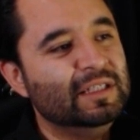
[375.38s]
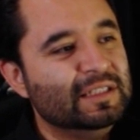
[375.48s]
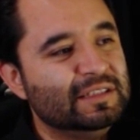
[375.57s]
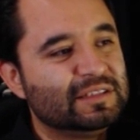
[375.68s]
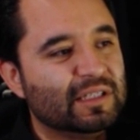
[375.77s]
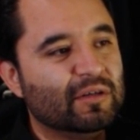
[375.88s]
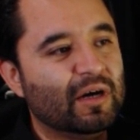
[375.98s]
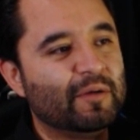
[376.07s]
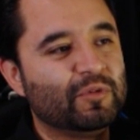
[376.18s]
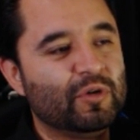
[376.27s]
So
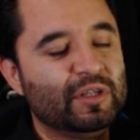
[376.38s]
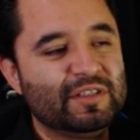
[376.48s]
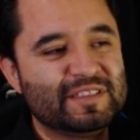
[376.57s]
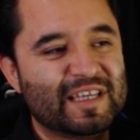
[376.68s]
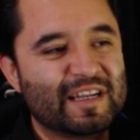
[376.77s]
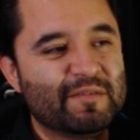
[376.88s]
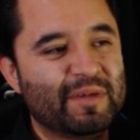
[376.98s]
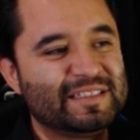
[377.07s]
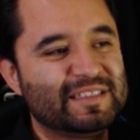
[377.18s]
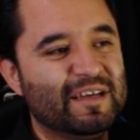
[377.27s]
I'm going to set up my
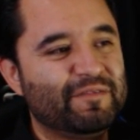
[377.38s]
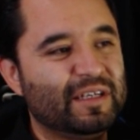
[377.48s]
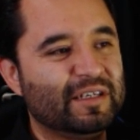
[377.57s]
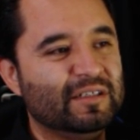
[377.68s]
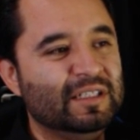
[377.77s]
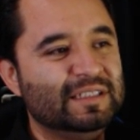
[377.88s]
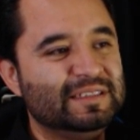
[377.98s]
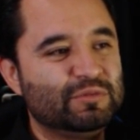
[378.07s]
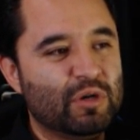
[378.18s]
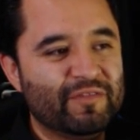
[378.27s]
stuff here. It's
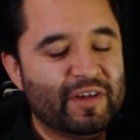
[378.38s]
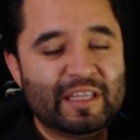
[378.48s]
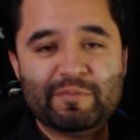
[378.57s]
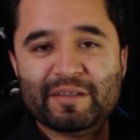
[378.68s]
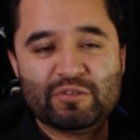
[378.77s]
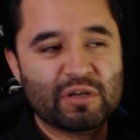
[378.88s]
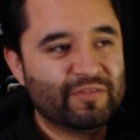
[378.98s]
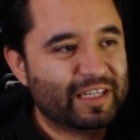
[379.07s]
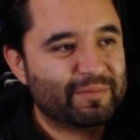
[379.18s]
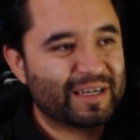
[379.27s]
twelve
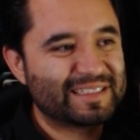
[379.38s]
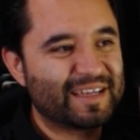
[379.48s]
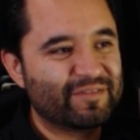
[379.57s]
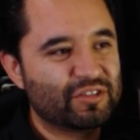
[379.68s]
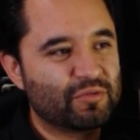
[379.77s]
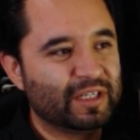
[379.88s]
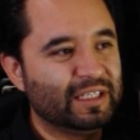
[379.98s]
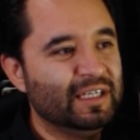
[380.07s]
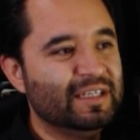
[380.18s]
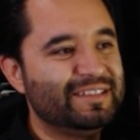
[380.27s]
eighty by seven twenty.
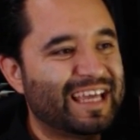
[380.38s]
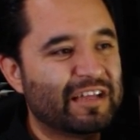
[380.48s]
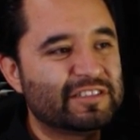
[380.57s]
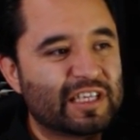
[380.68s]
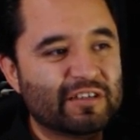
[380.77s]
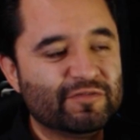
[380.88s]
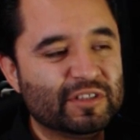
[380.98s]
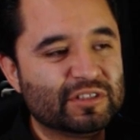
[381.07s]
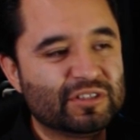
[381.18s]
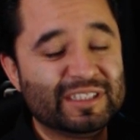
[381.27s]
Downscale
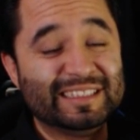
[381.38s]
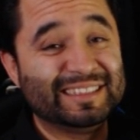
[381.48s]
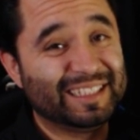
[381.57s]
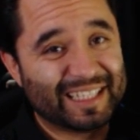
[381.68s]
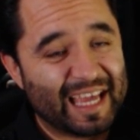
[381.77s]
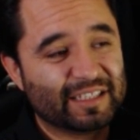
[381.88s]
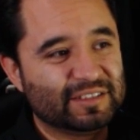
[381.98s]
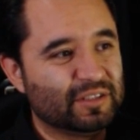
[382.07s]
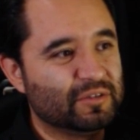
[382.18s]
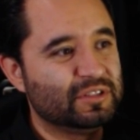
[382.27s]
filter is
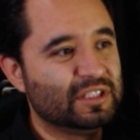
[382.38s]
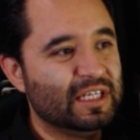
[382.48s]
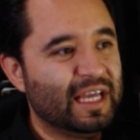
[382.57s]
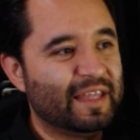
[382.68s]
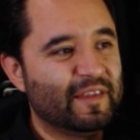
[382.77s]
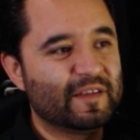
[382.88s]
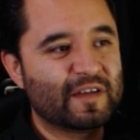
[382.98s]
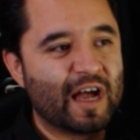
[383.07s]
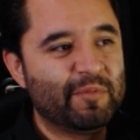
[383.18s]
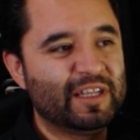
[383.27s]
Lanczos, and then the
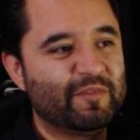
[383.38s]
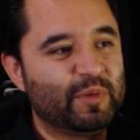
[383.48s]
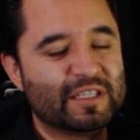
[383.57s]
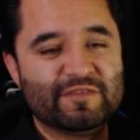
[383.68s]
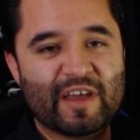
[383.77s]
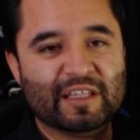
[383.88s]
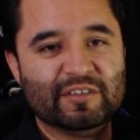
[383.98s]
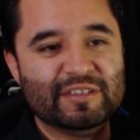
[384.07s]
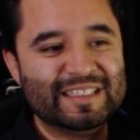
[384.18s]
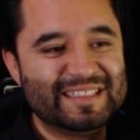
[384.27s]
common F P S value
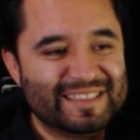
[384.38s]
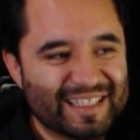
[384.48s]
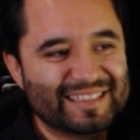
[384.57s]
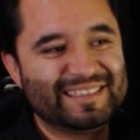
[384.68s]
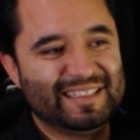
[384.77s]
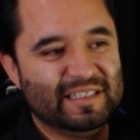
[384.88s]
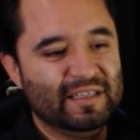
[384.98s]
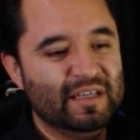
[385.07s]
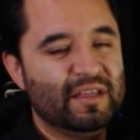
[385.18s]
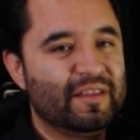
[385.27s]
is sixty.
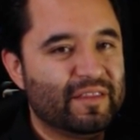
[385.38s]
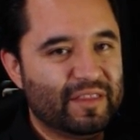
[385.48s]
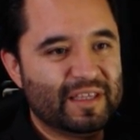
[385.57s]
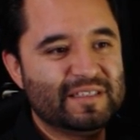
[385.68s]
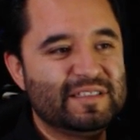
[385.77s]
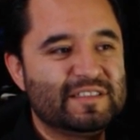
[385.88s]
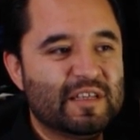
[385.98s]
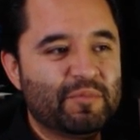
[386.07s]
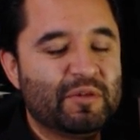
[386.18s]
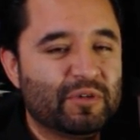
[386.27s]
This is
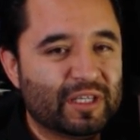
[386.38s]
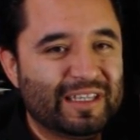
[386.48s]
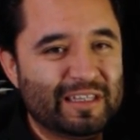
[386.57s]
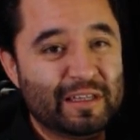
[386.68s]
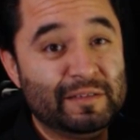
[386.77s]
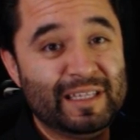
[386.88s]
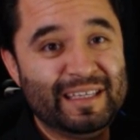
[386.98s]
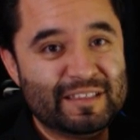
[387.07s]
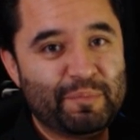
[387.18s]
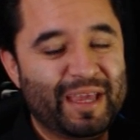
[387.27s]
something we're going to need
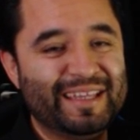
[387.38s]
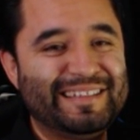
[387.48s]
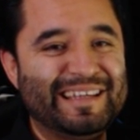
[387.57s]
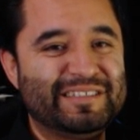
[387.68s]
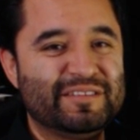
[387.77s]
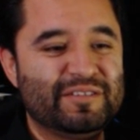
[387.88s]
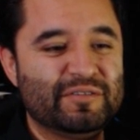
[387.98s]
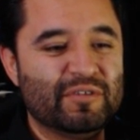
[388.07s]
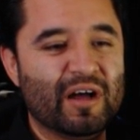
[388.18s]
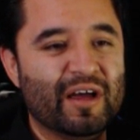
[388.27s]
to pay attention
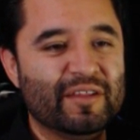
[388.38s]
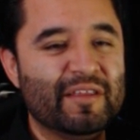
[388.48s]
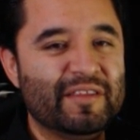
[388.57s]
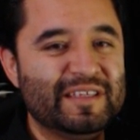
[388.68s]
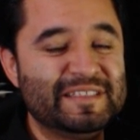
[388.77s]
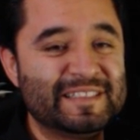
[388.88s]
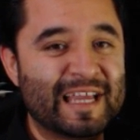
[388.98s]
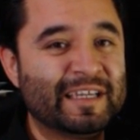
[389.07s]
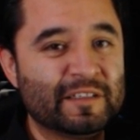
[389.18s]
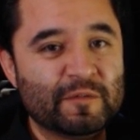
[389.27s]
to on the
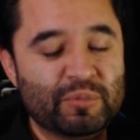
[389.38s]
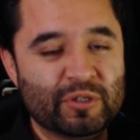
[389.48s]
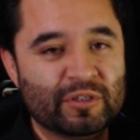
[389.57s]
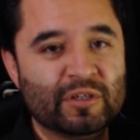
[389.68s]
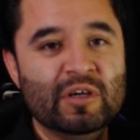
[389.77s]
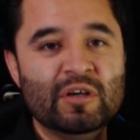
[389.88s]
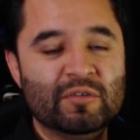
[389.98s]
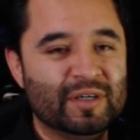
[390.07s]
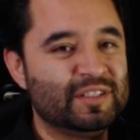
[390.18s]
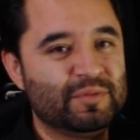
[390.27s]
second computer
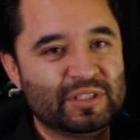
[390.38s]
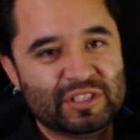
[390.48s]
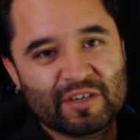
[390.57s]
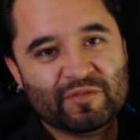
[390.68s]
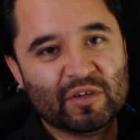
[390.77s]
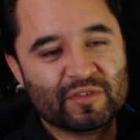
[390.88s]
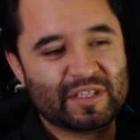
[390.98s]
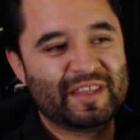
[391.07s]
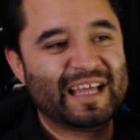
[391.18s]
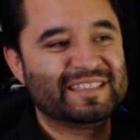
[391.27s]
once we shift over to
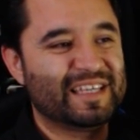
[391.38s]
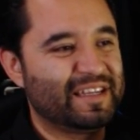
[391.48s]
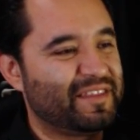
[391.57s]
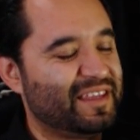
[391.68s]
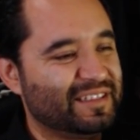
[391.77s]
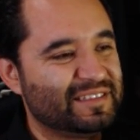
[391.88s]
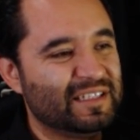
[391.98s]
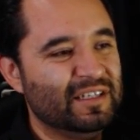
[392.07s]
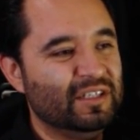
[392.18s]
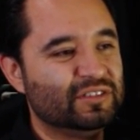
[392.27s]
that side of things.
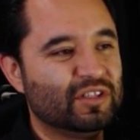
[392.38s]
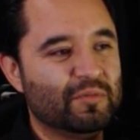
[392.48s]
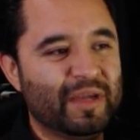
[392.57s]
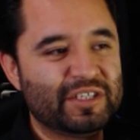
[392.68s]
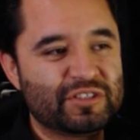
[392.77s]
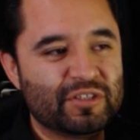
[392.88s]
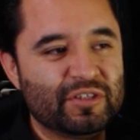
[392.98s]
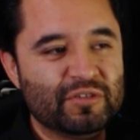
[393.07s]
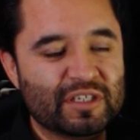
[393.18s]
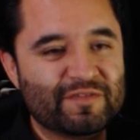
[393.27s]
So make sure
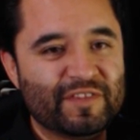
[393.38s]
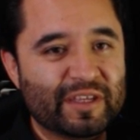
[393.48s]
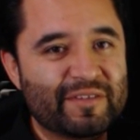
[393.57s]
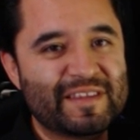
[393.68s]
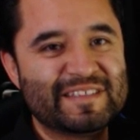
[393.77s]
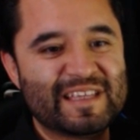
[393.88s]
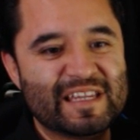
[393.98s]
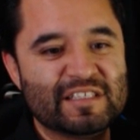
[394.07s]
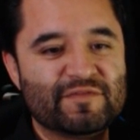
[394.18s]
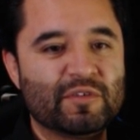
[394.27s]
you configure the
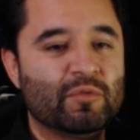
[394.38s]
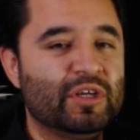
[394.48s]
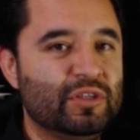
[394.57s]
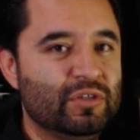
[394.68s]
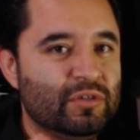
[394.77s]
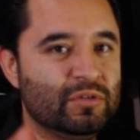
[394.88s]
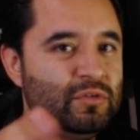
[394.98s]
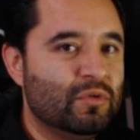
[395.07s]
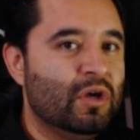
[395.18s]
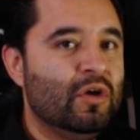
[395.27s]
settings for what
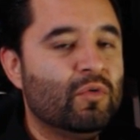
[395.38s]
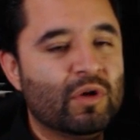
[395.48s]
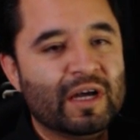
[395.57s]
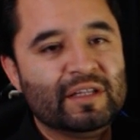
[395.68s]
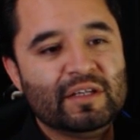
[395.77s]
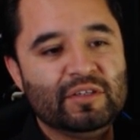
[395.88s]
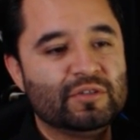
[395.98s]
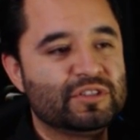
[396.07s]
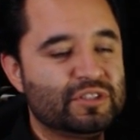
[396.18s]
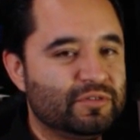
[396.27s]
you want your
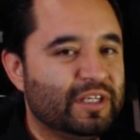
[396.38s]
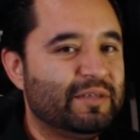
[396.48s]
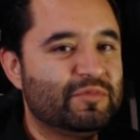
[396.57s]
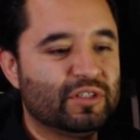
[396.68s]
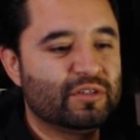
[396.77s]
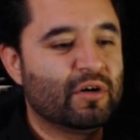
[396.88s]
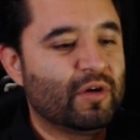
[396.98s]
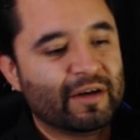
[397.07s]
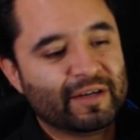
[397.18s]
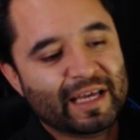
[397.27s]
stream to go
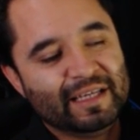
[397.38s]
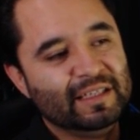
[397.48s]
out at.